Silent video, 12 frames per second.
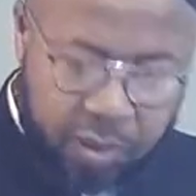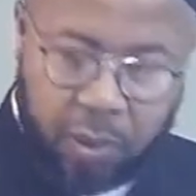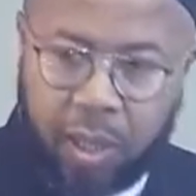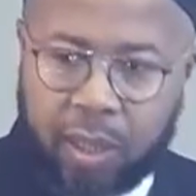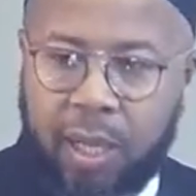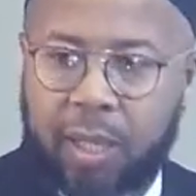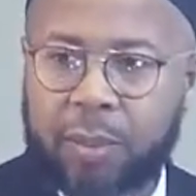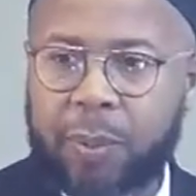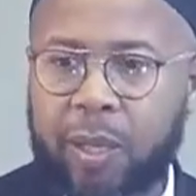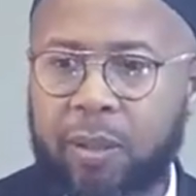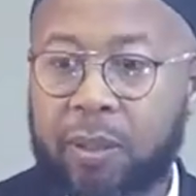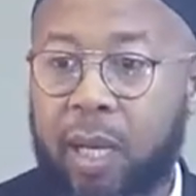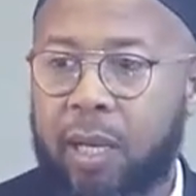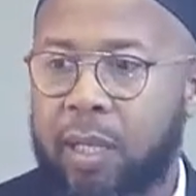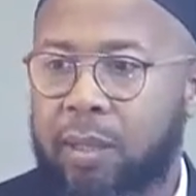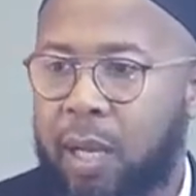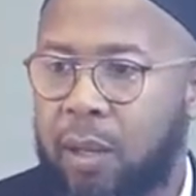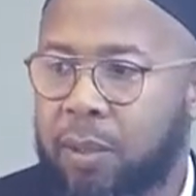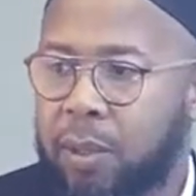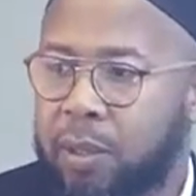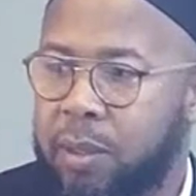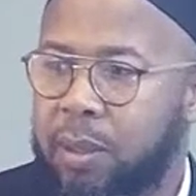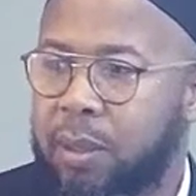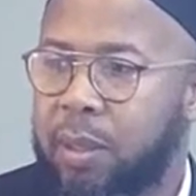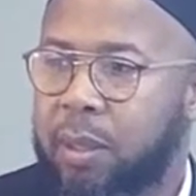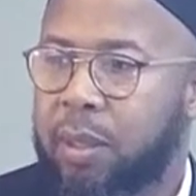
And so Allah subhanahu wa ta'ala, He tells us,